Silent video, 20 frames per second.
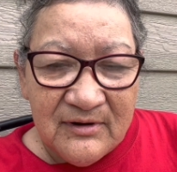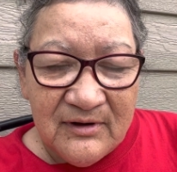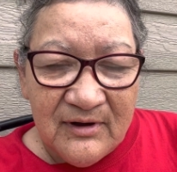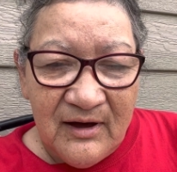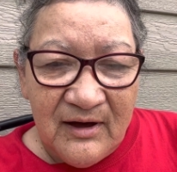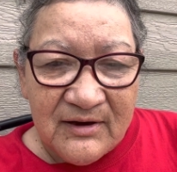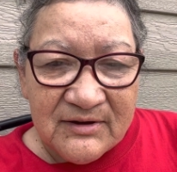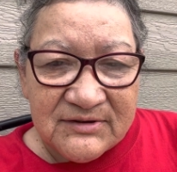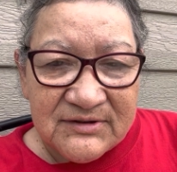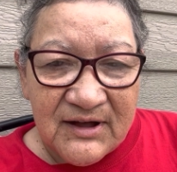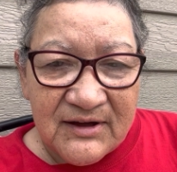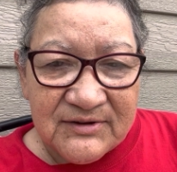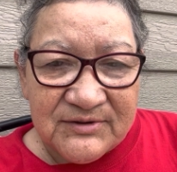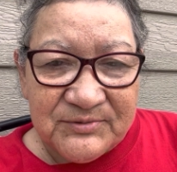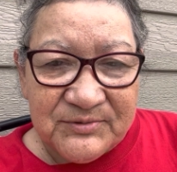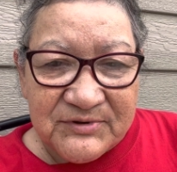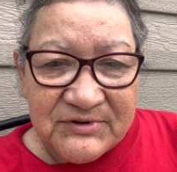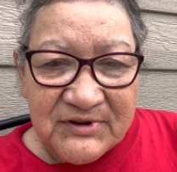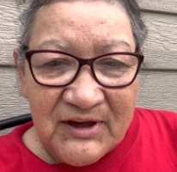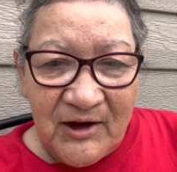as that's
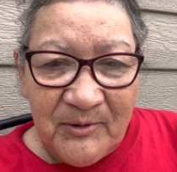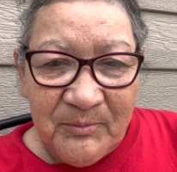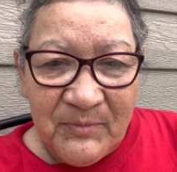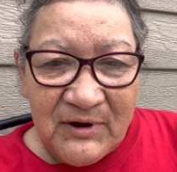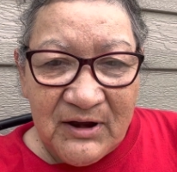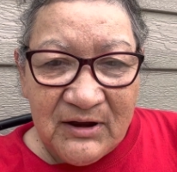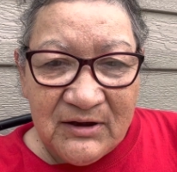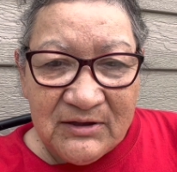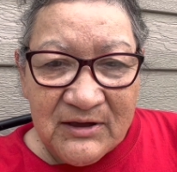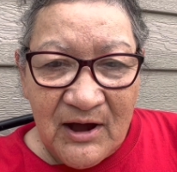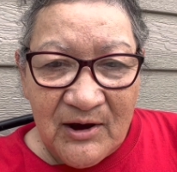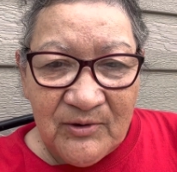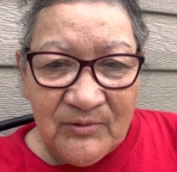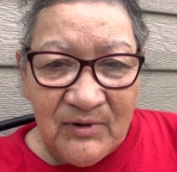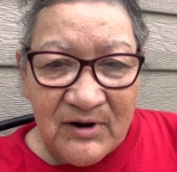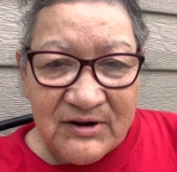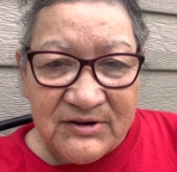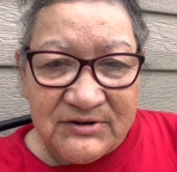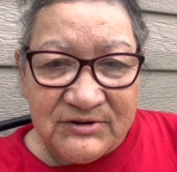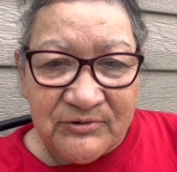what's happening now.
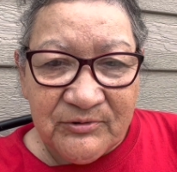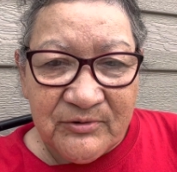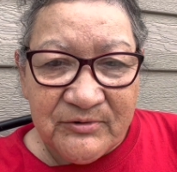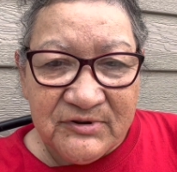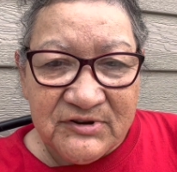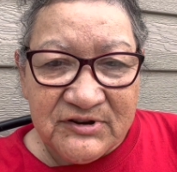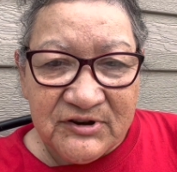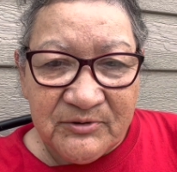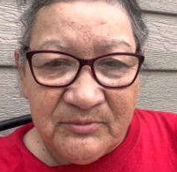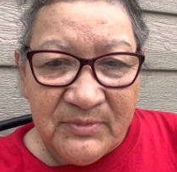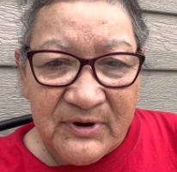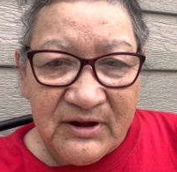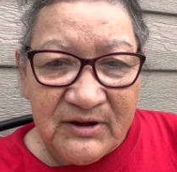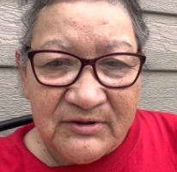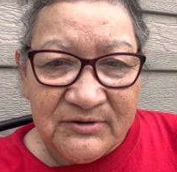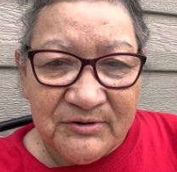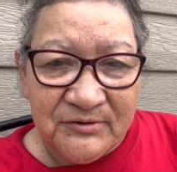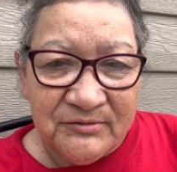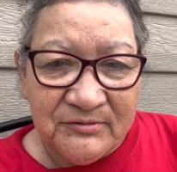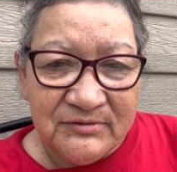Our stories are being
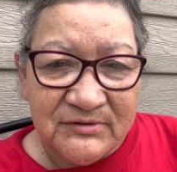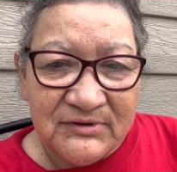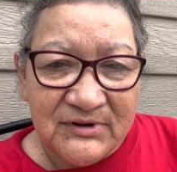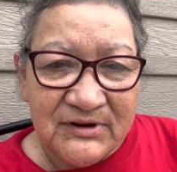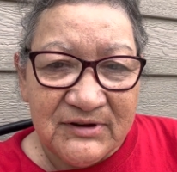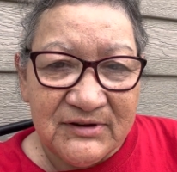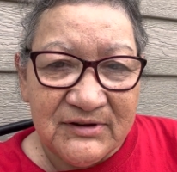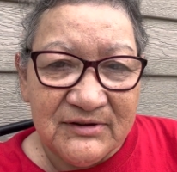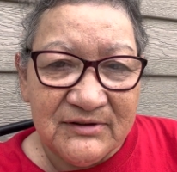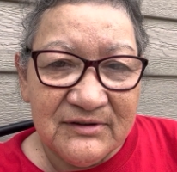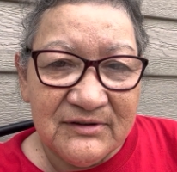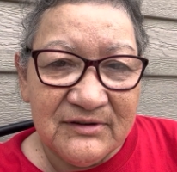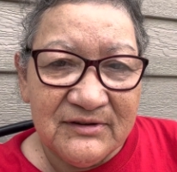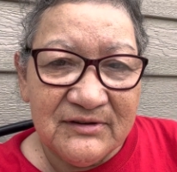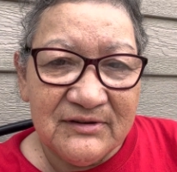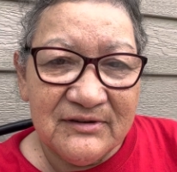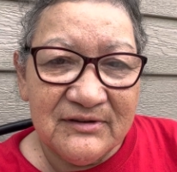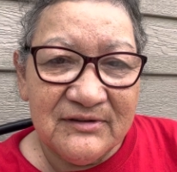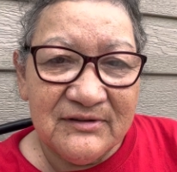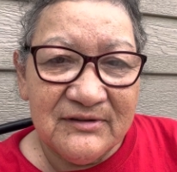told,
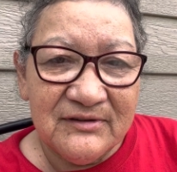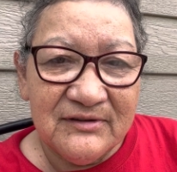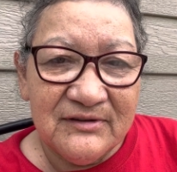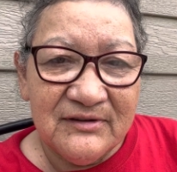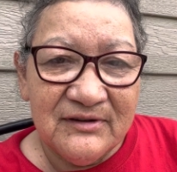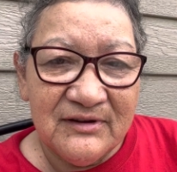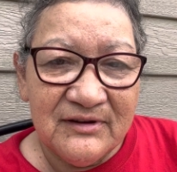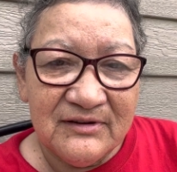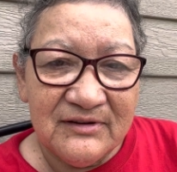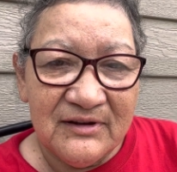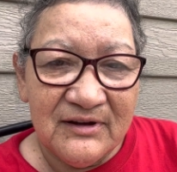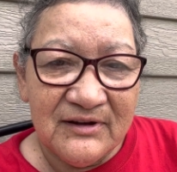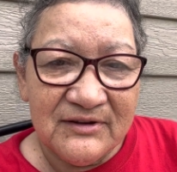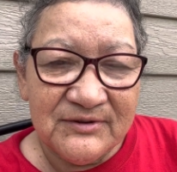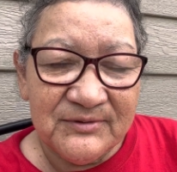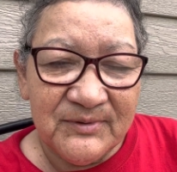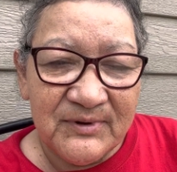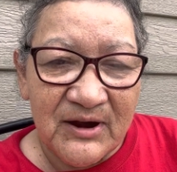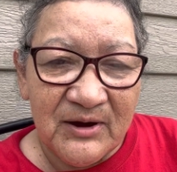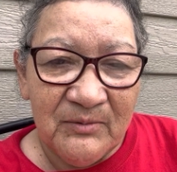and
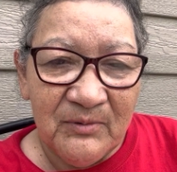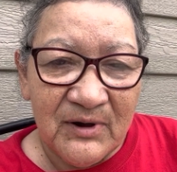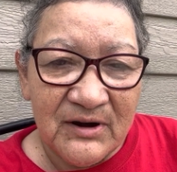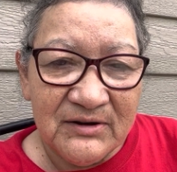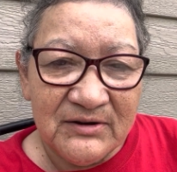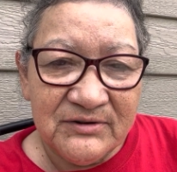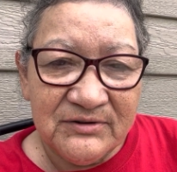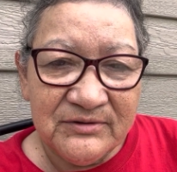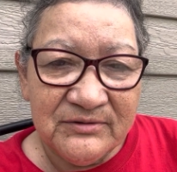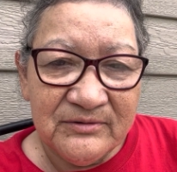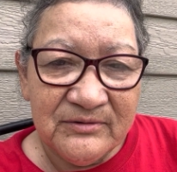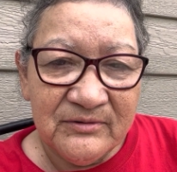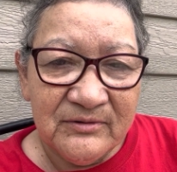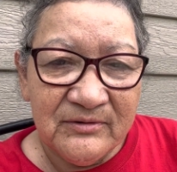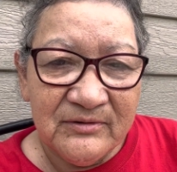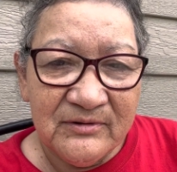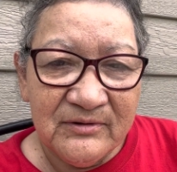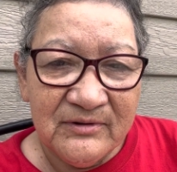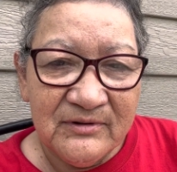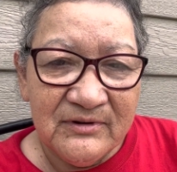that's what I want to do
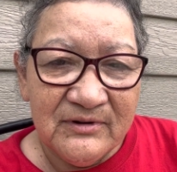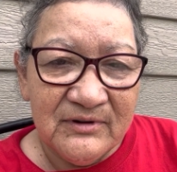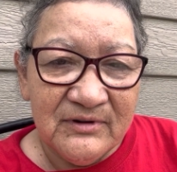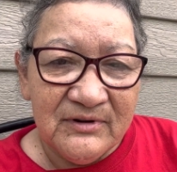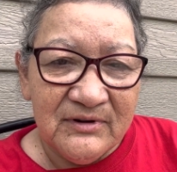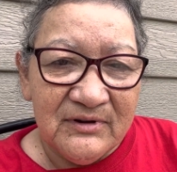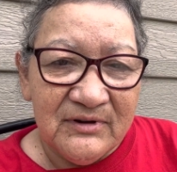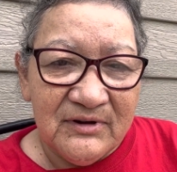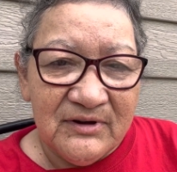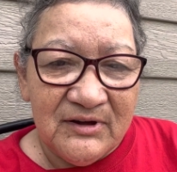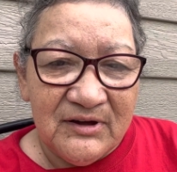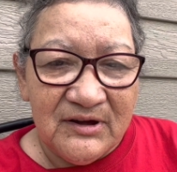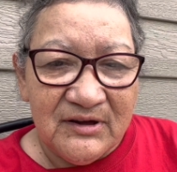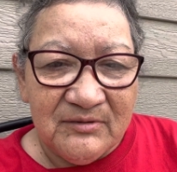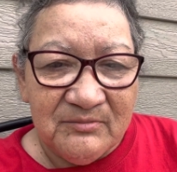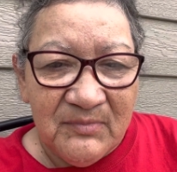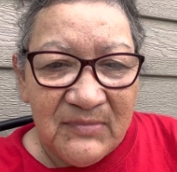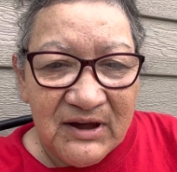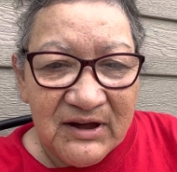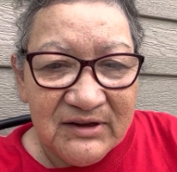
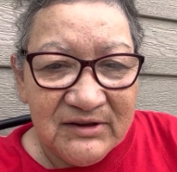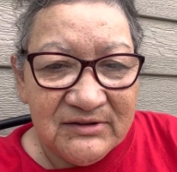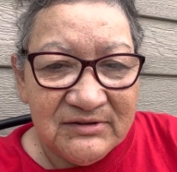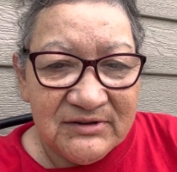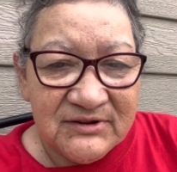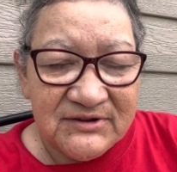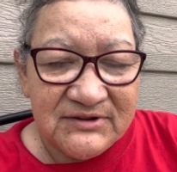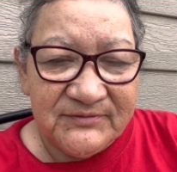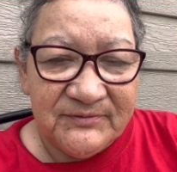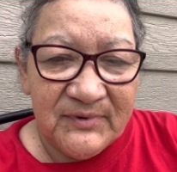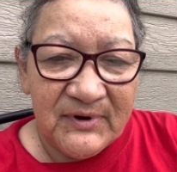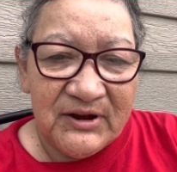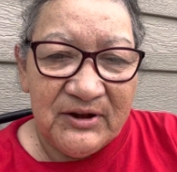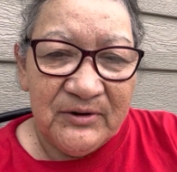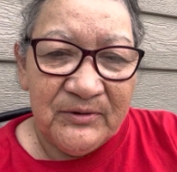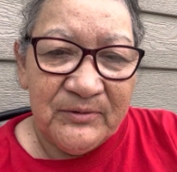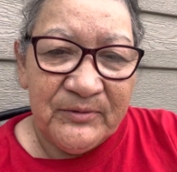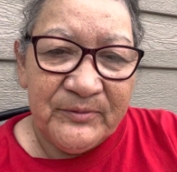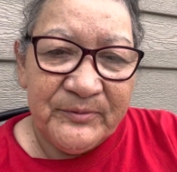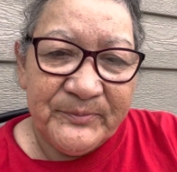in making this
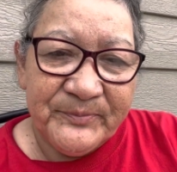video.